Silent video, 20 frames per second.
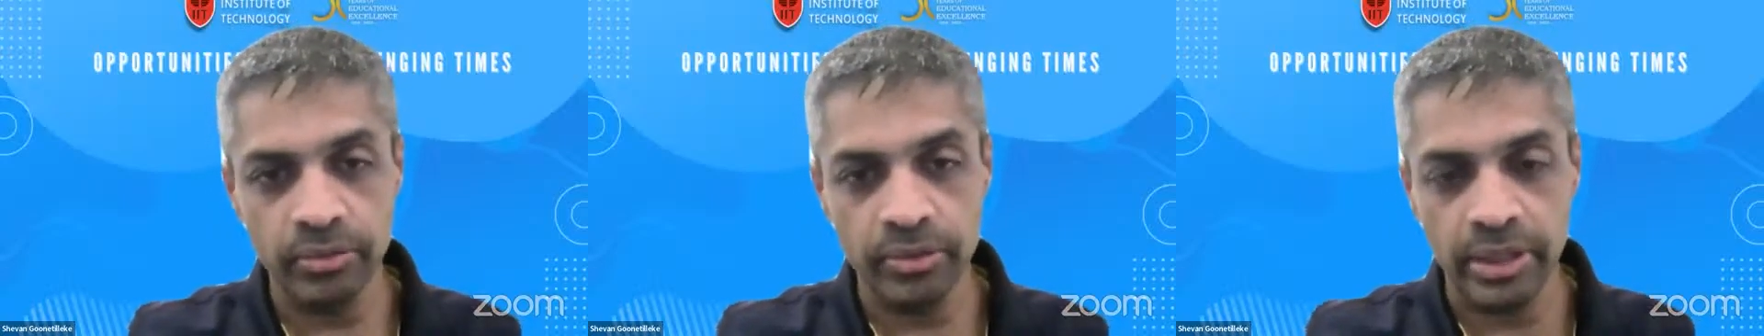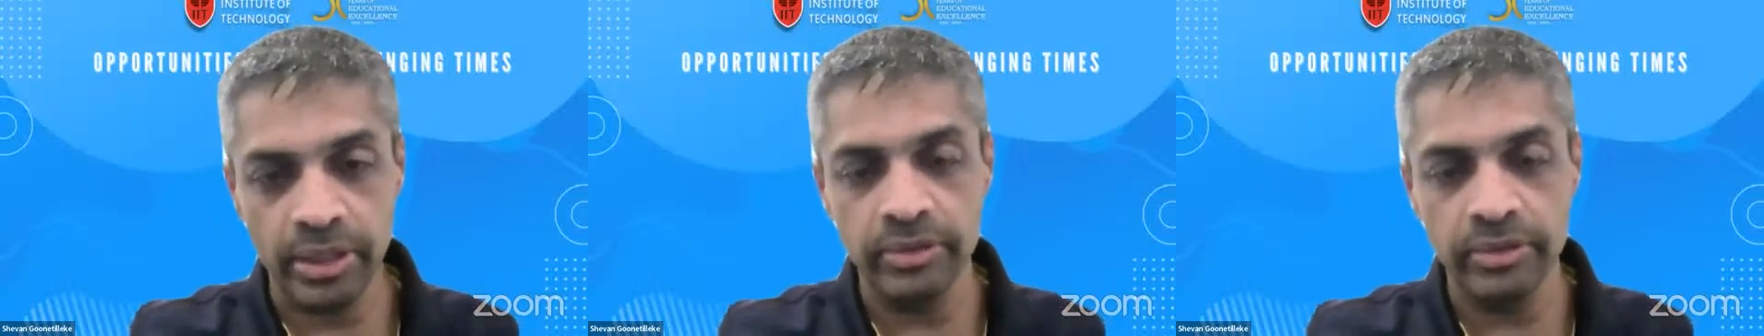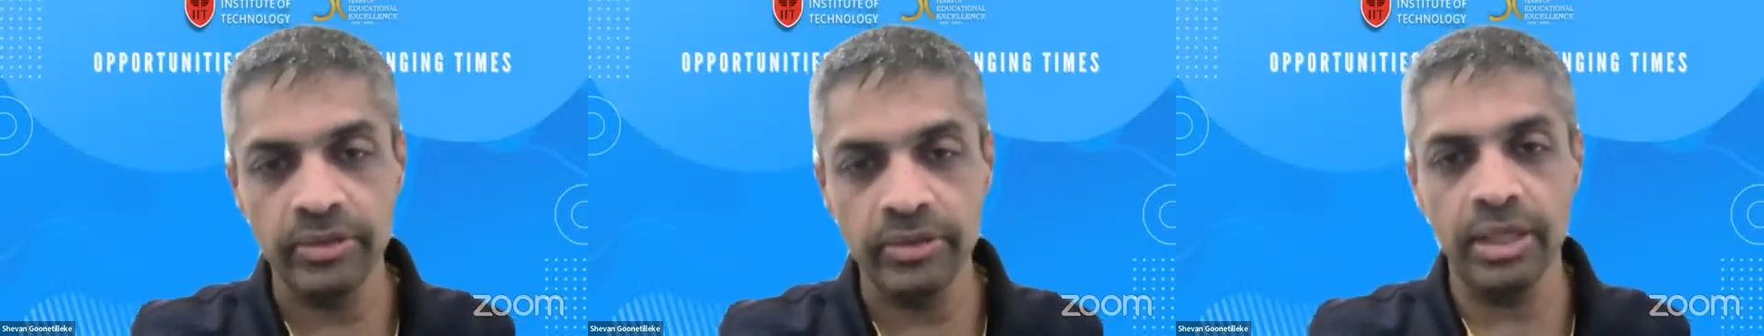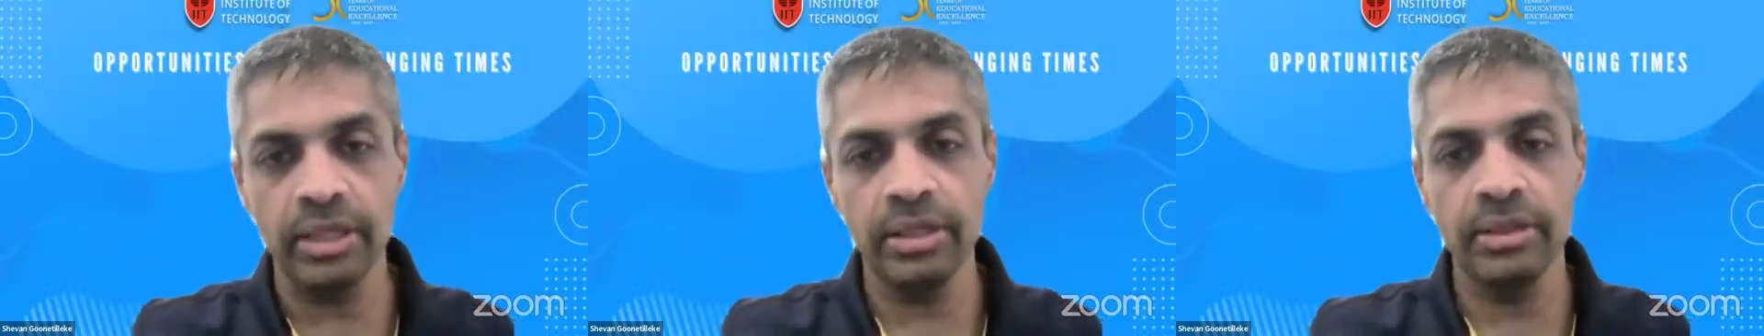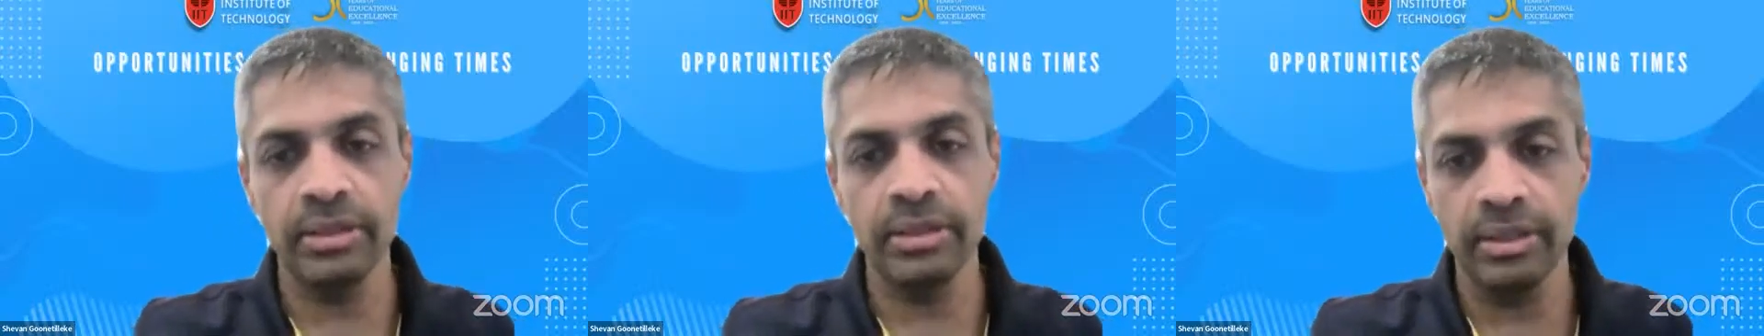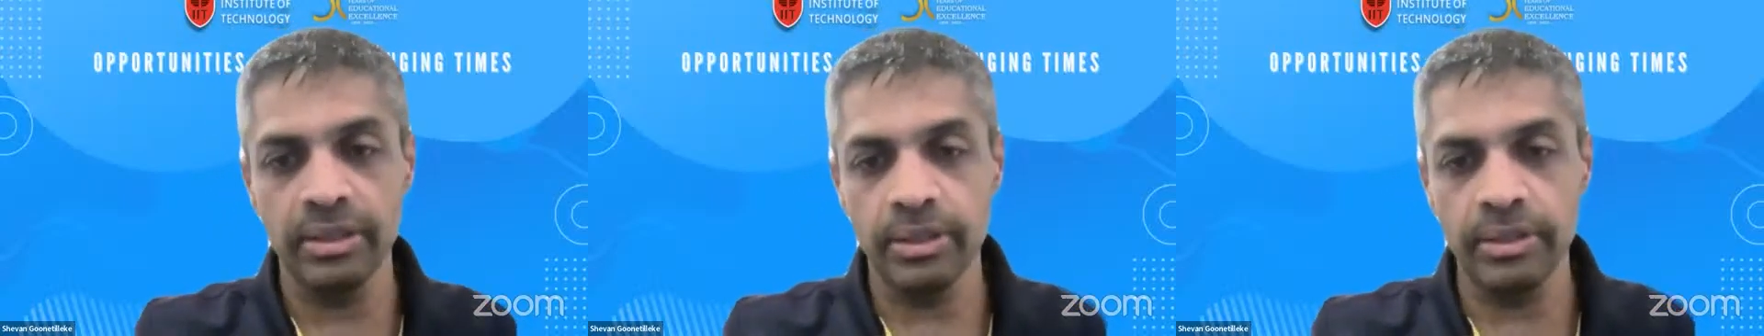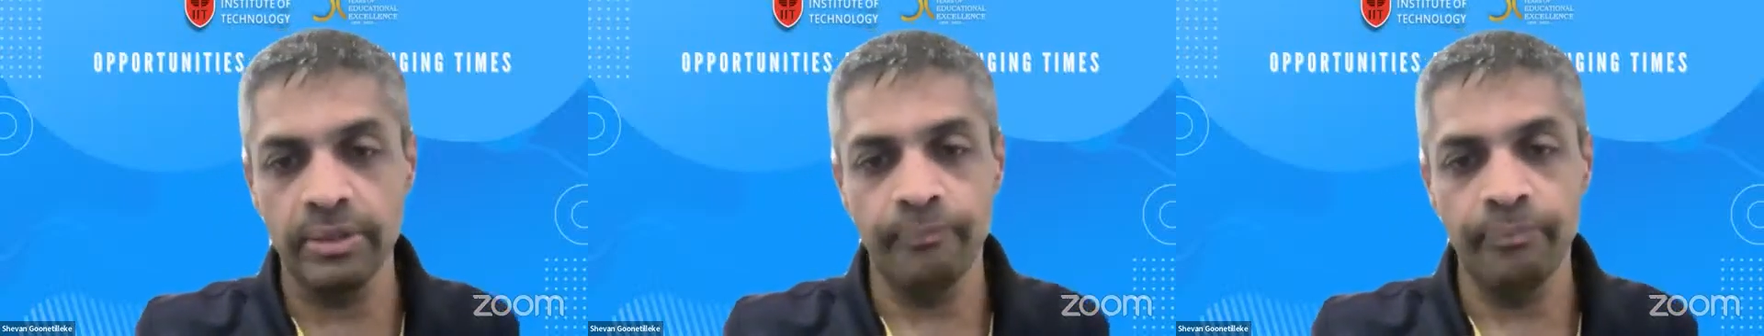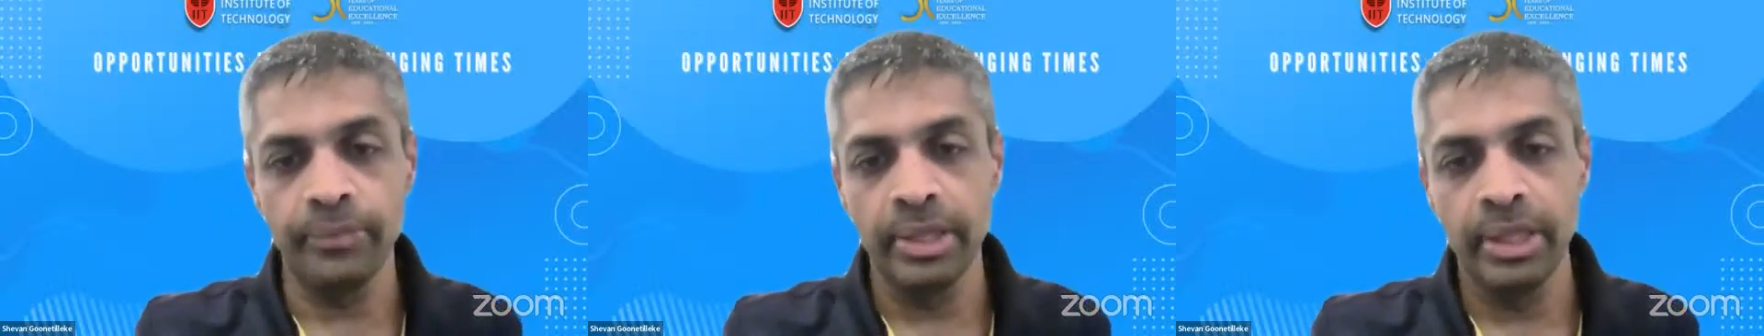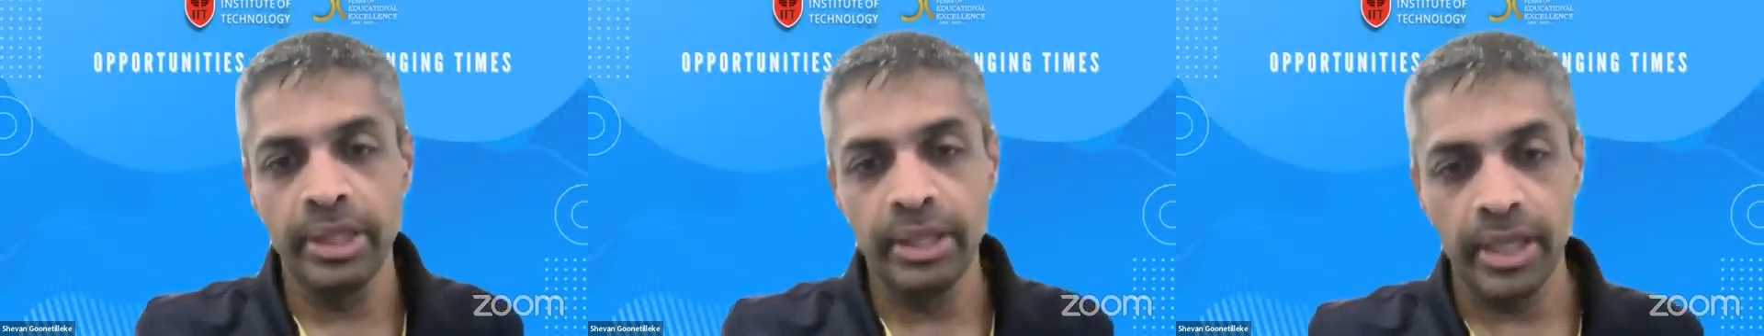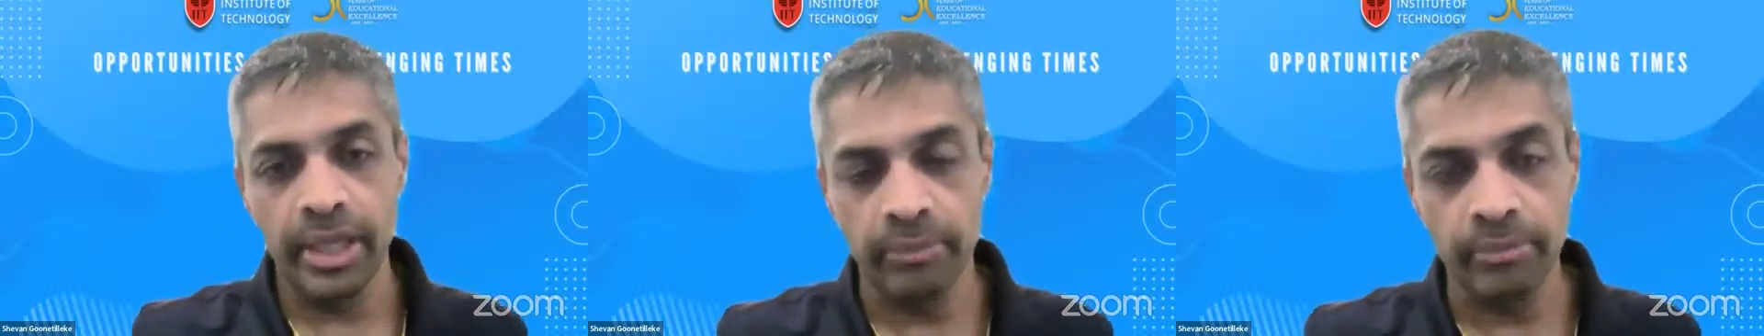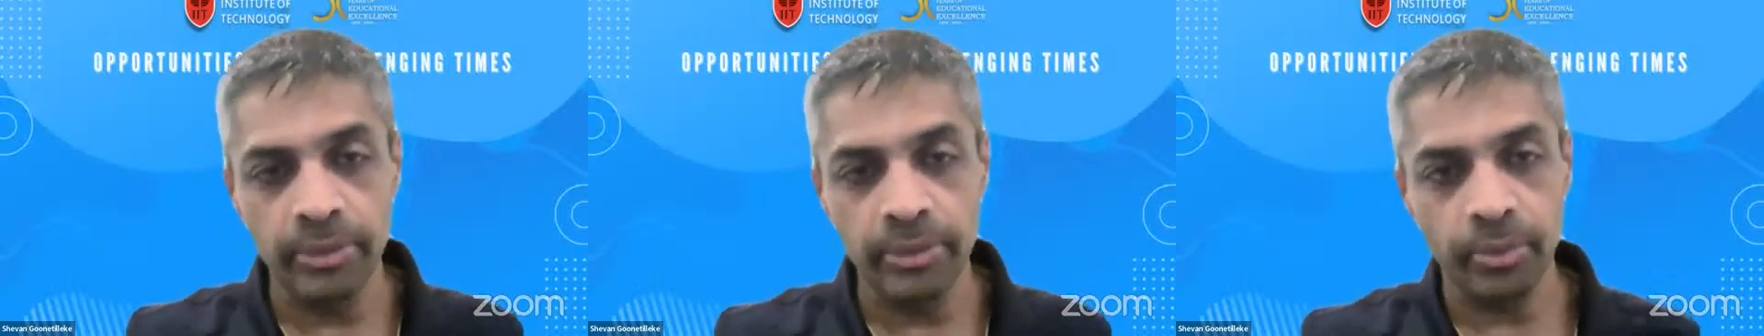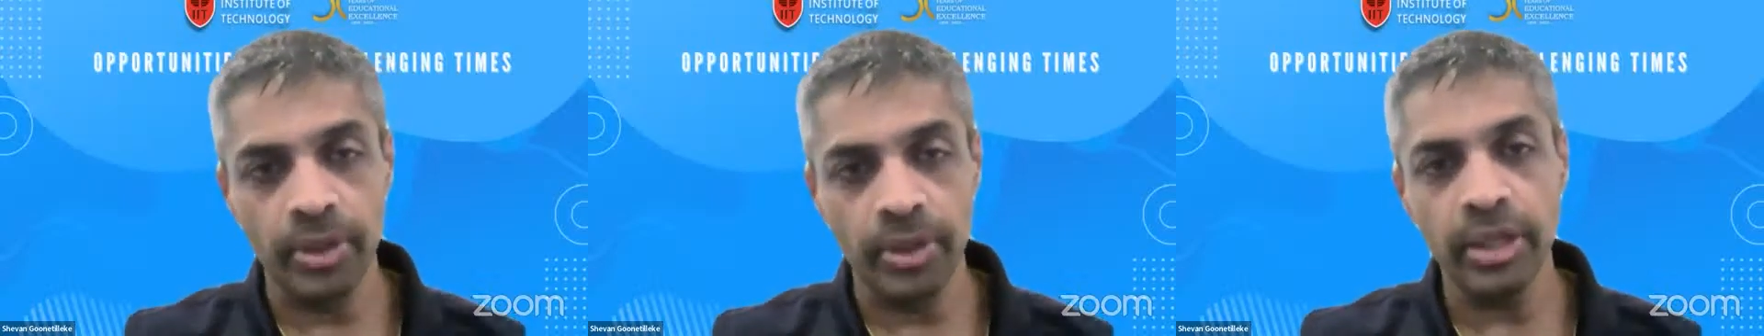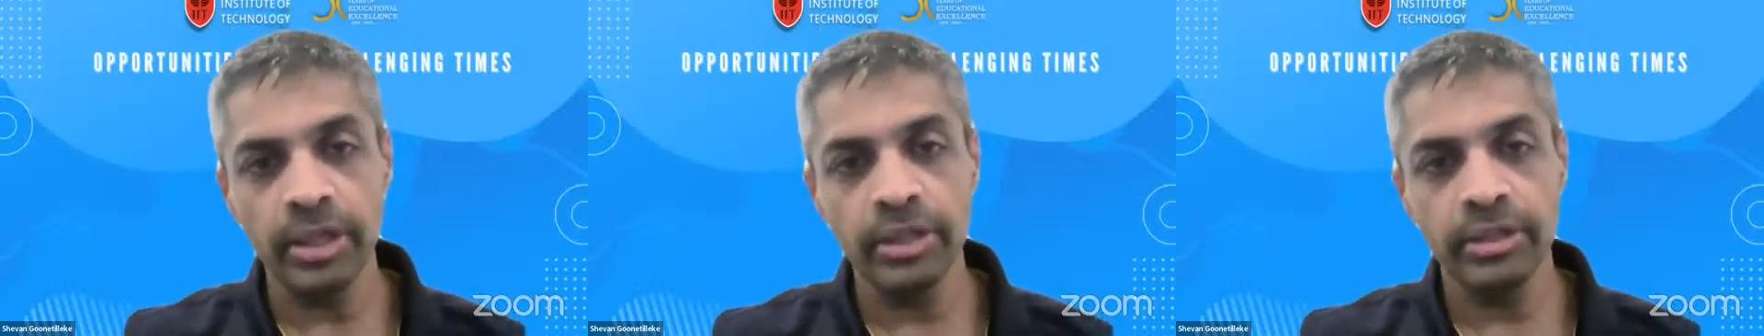transact and be
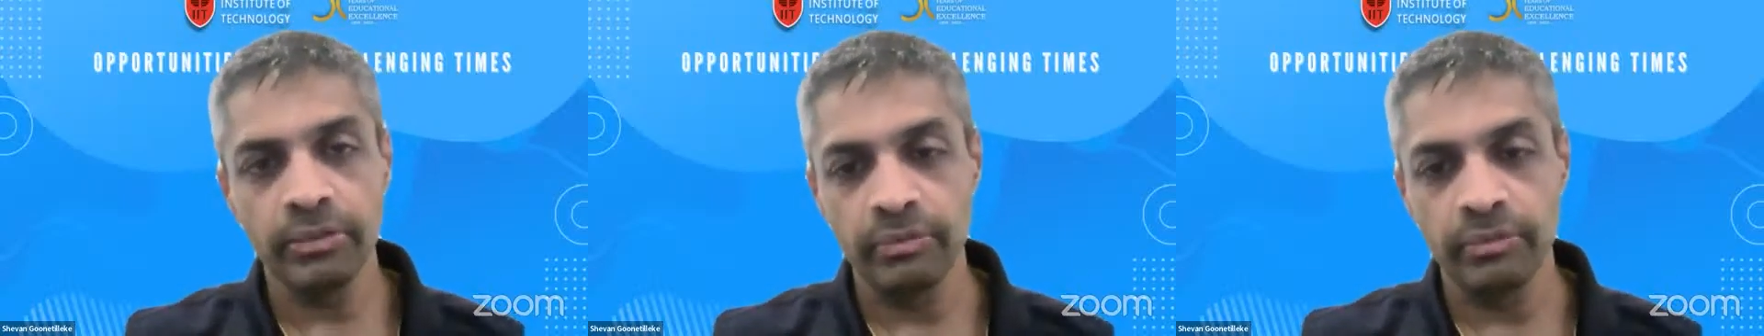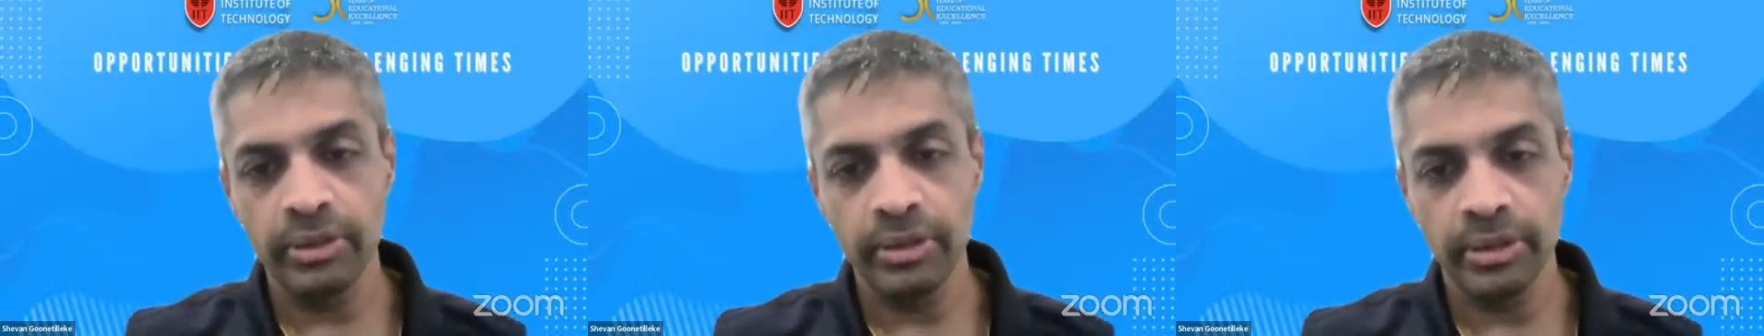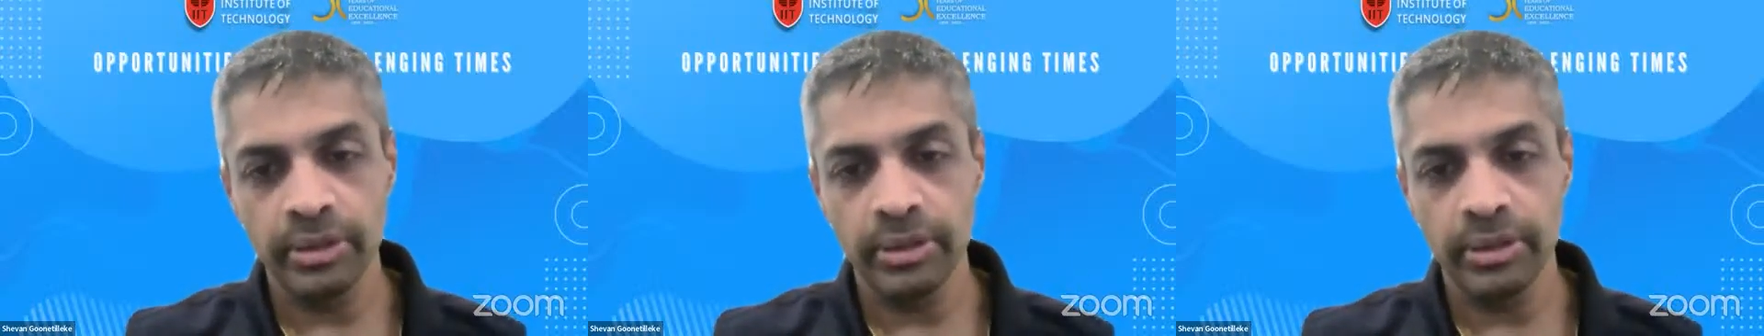productive.